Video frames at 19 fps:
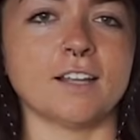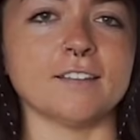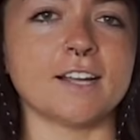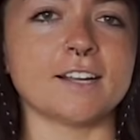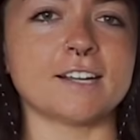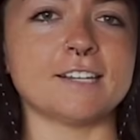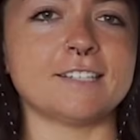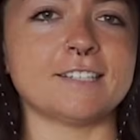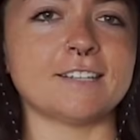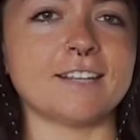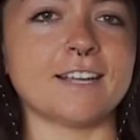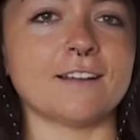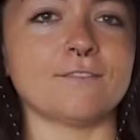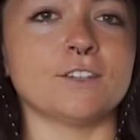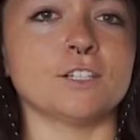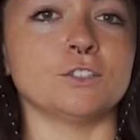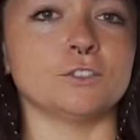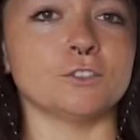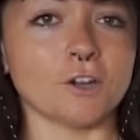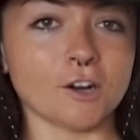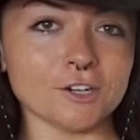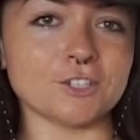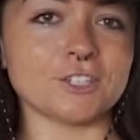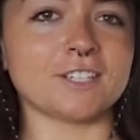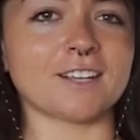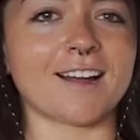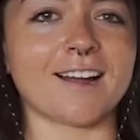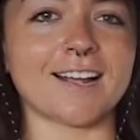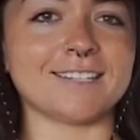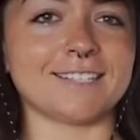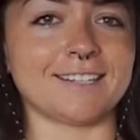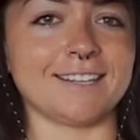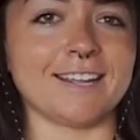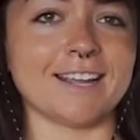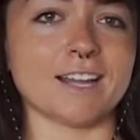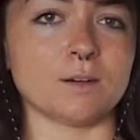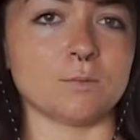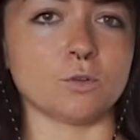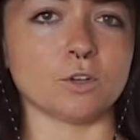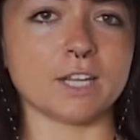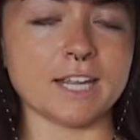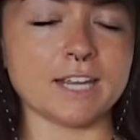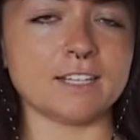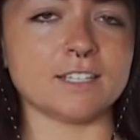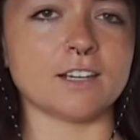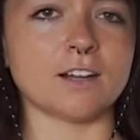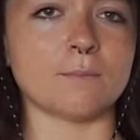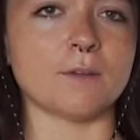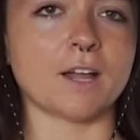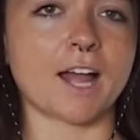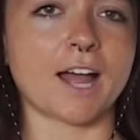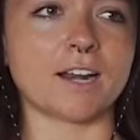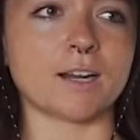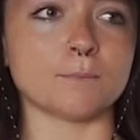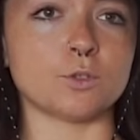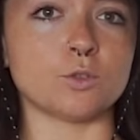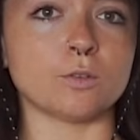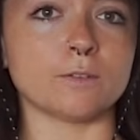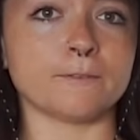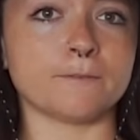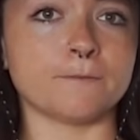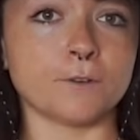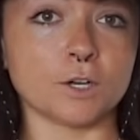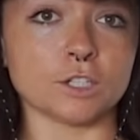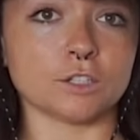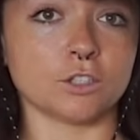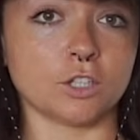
And like I said, they have the largest eyes in the animal kingdom at up to a foot